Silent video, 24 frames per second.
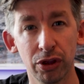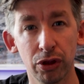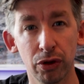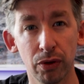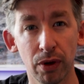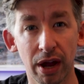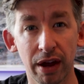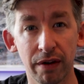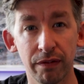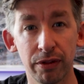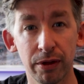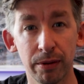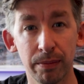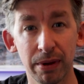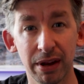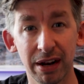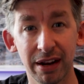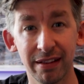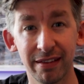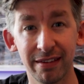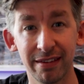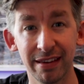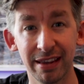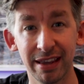you have the
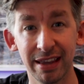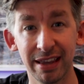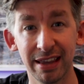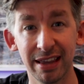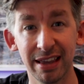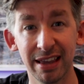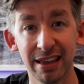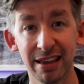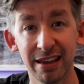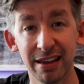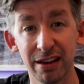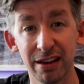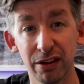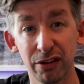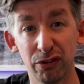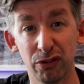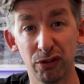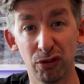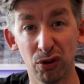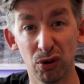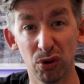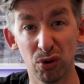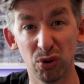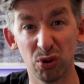ability
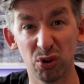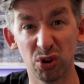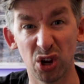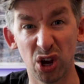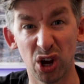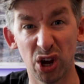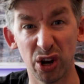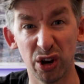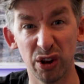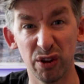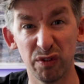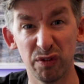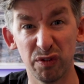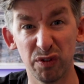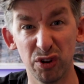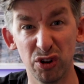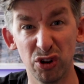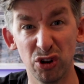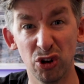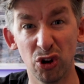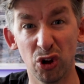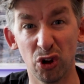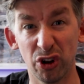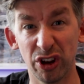to kind of
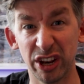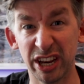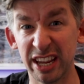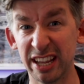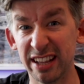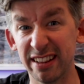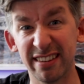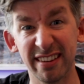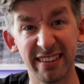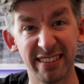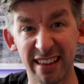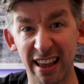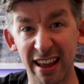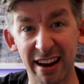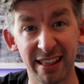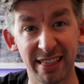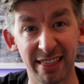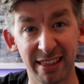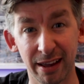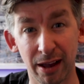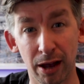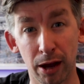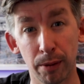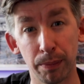not need to set
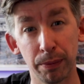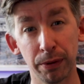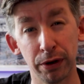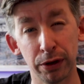anything up,